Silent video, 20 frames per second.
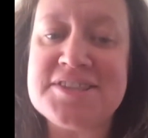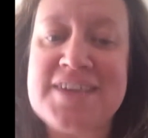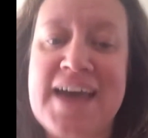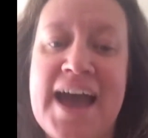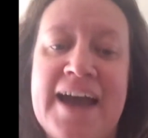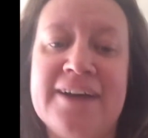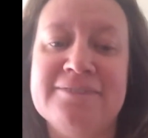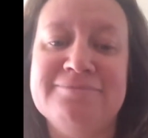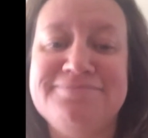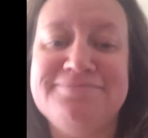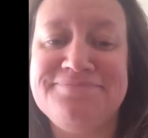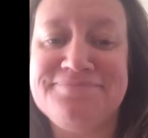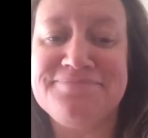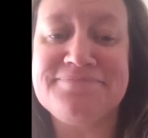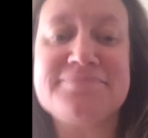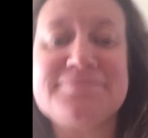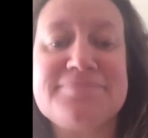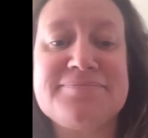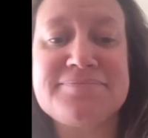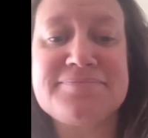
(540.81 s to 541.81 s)
that,
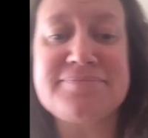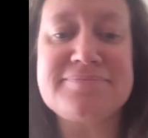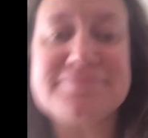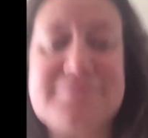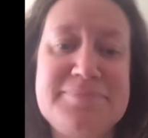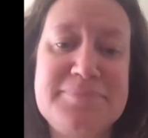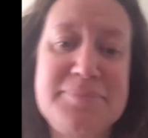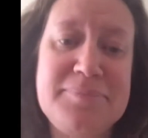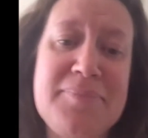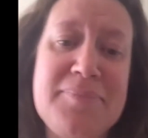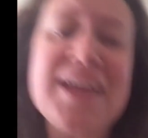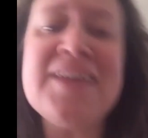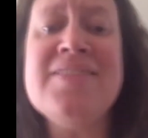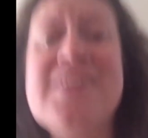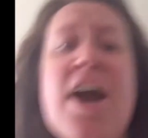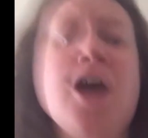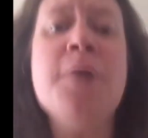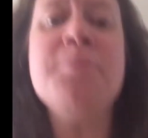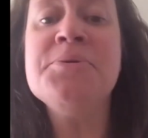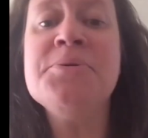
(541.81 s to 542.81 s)
and
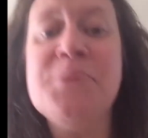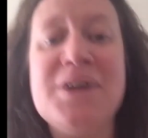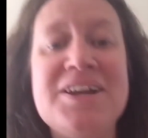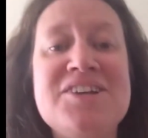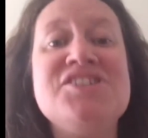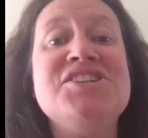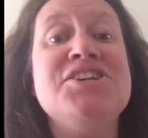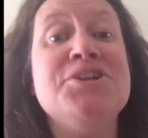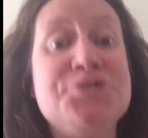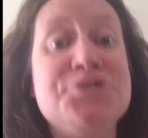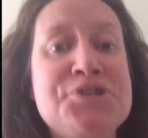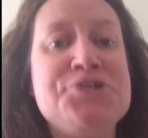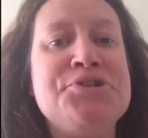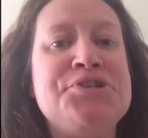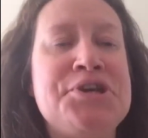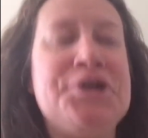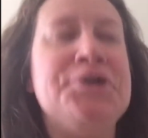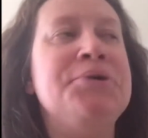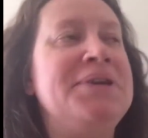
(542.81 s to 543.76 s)
the Urban Witch, you do too?